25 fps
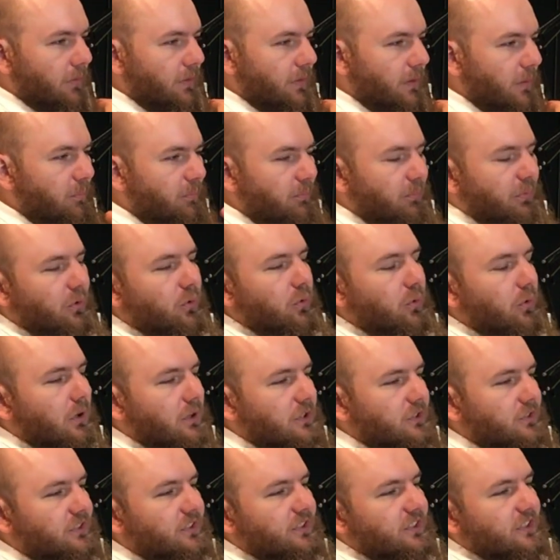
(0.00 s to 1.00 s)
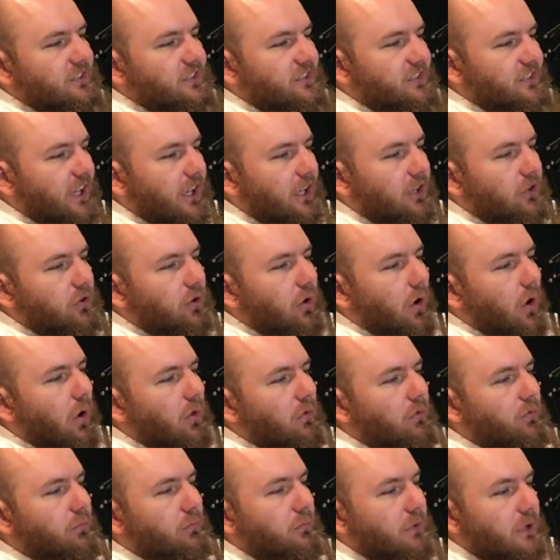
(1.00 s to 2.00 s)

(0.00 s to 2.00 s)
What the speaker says: the purest scent of